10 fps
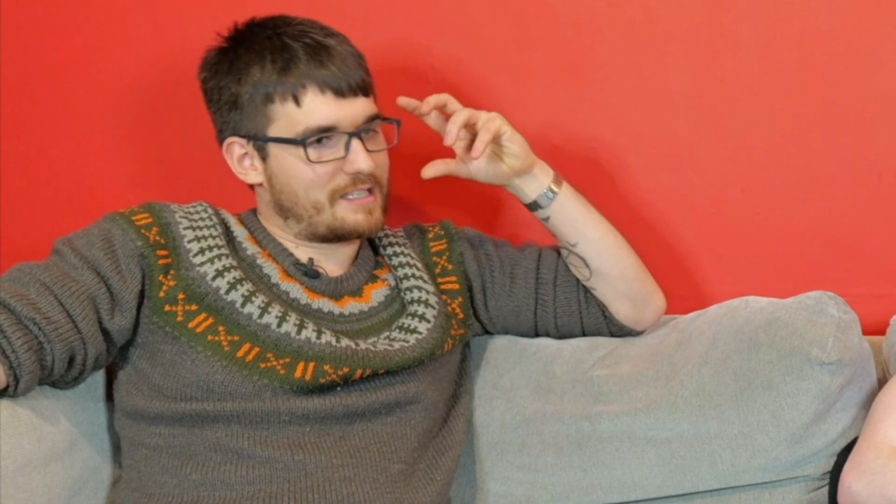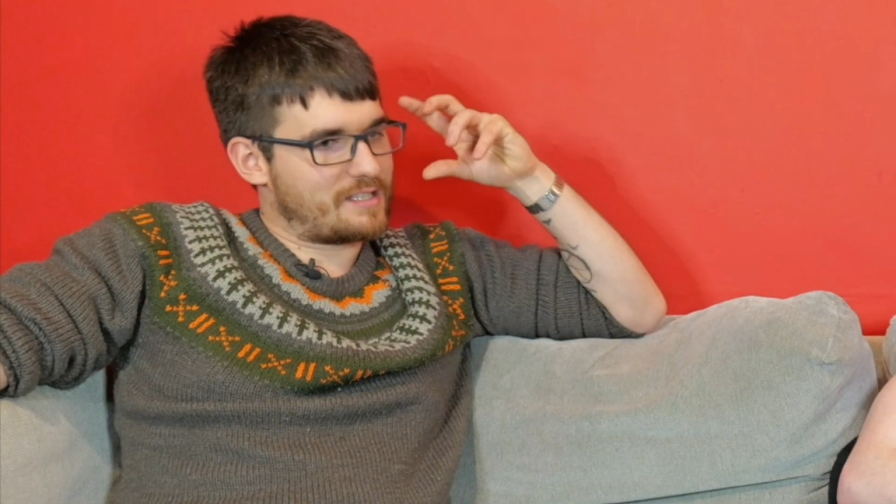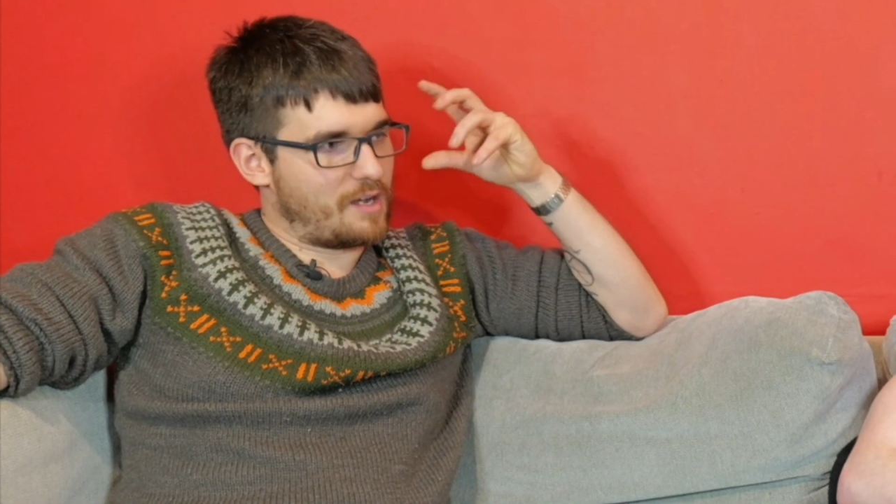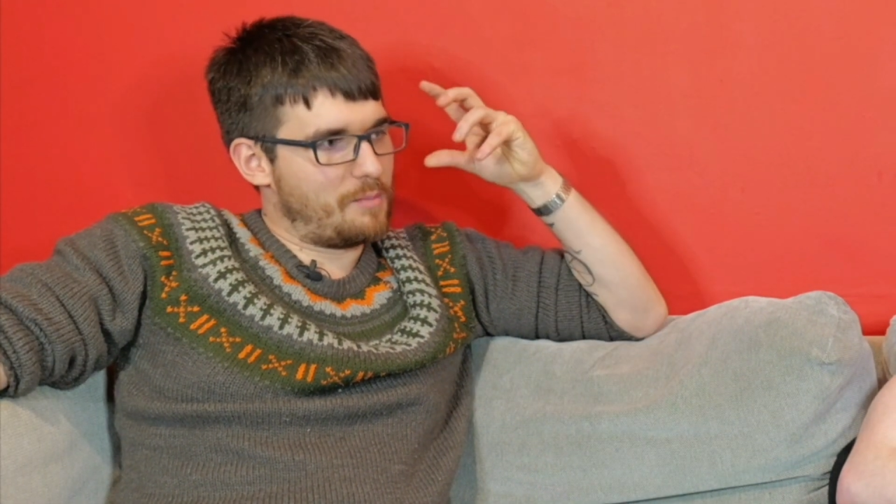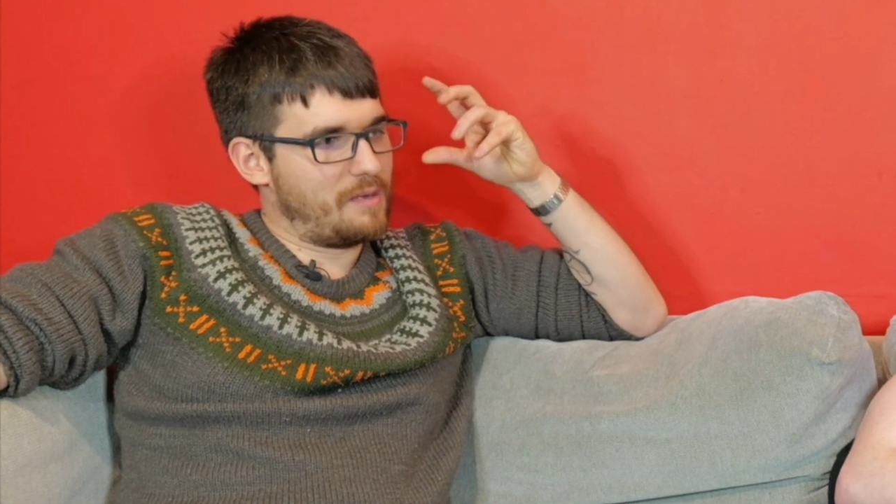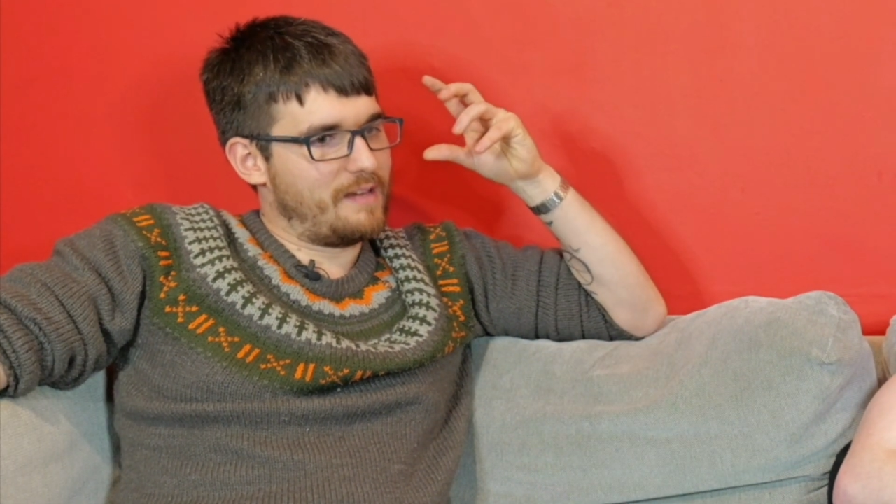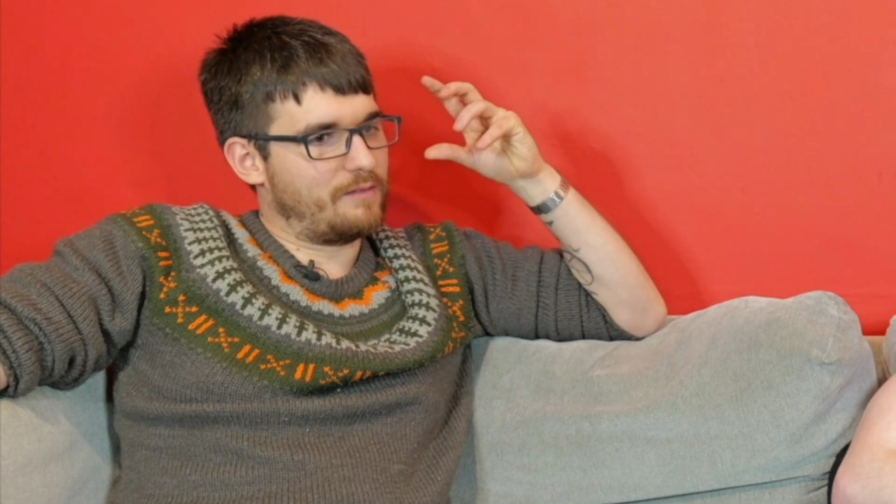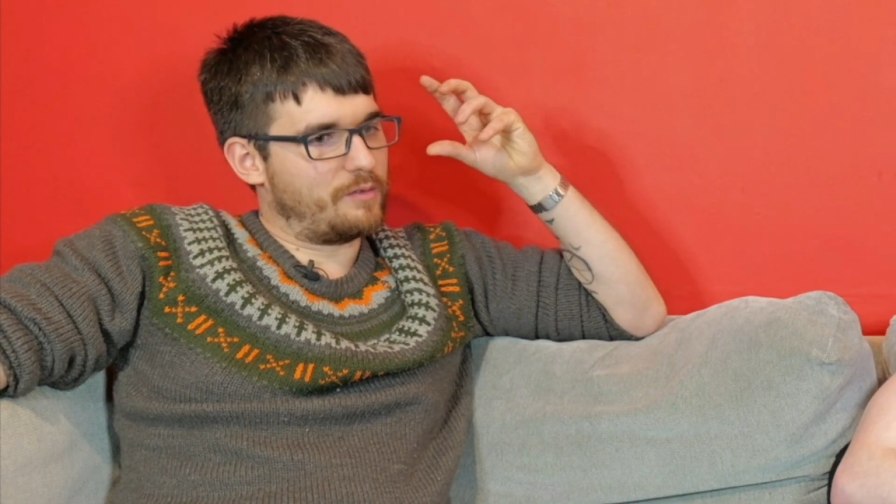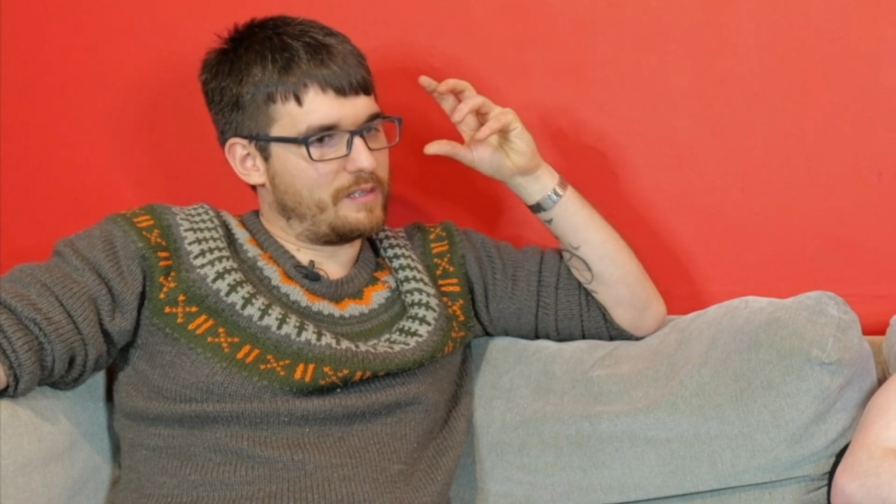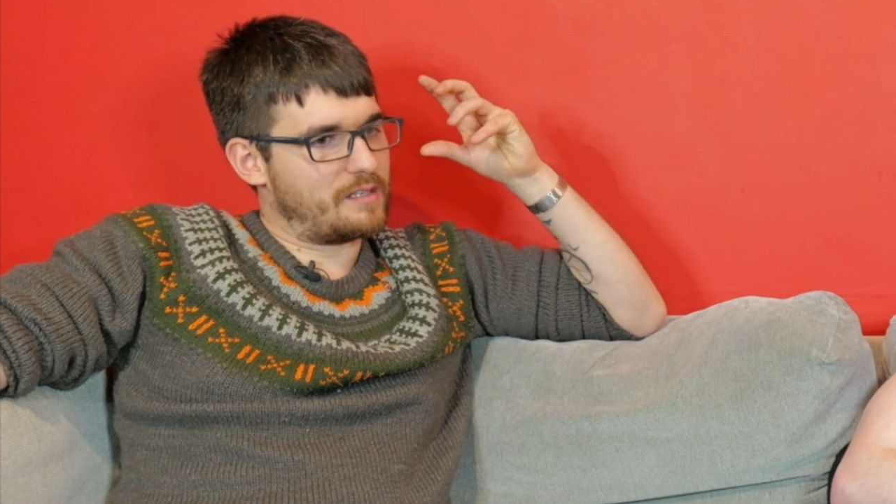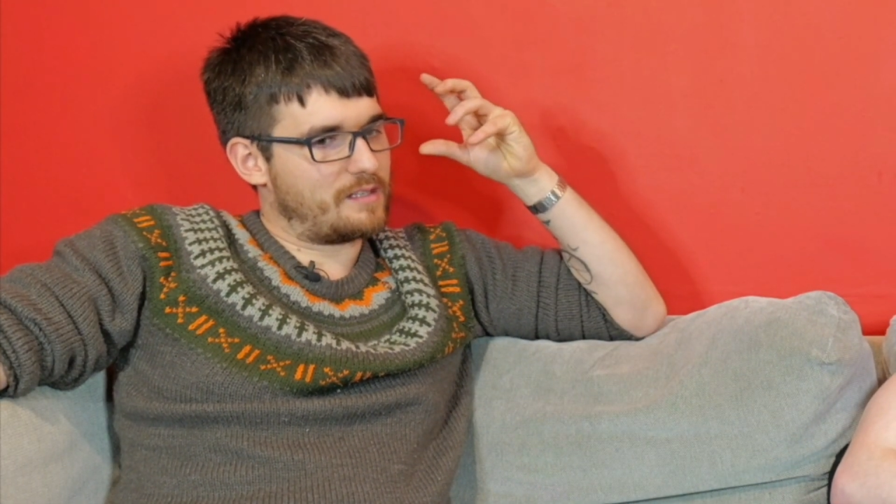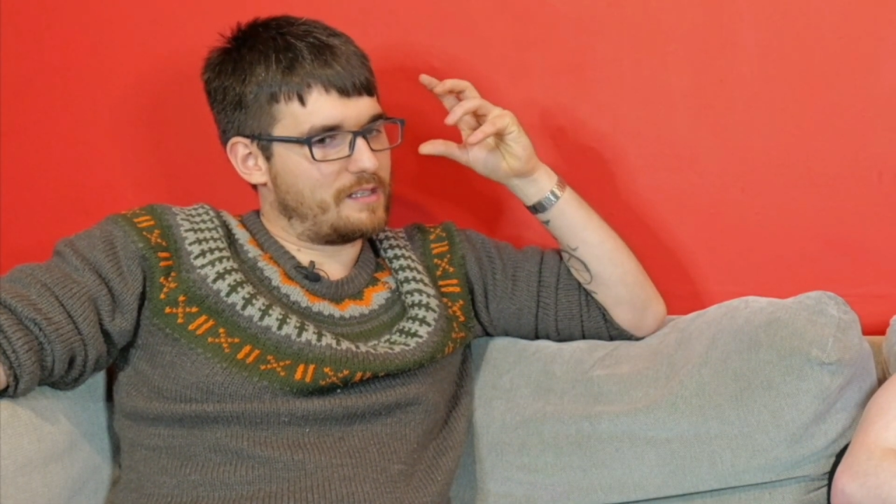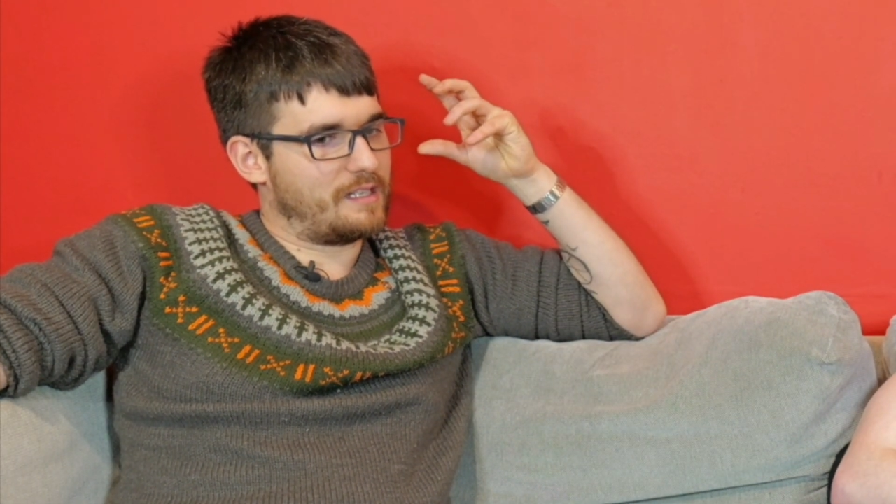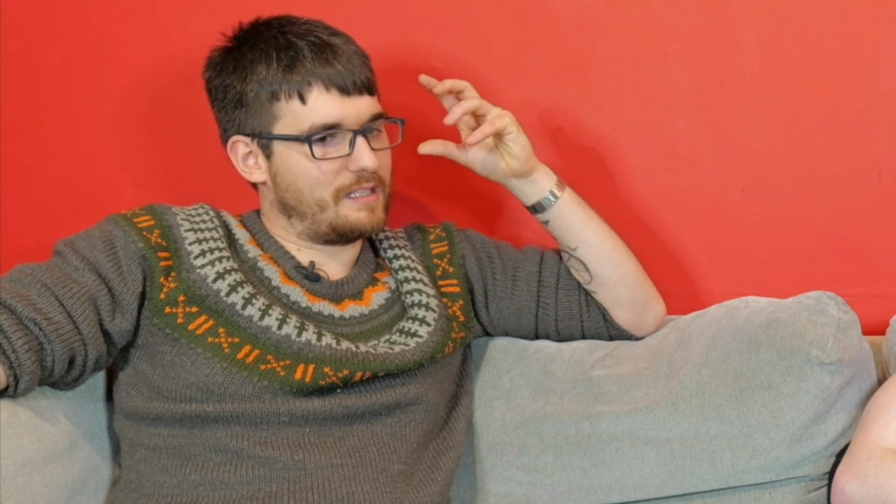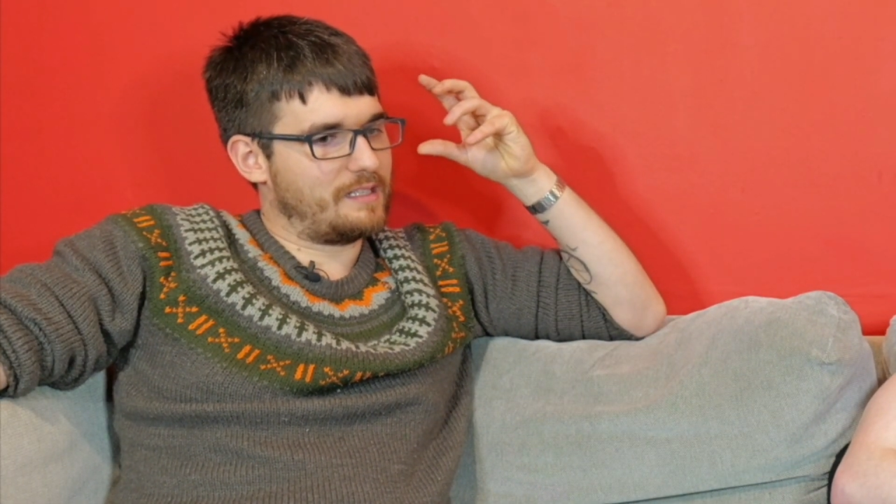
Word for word: some level there's a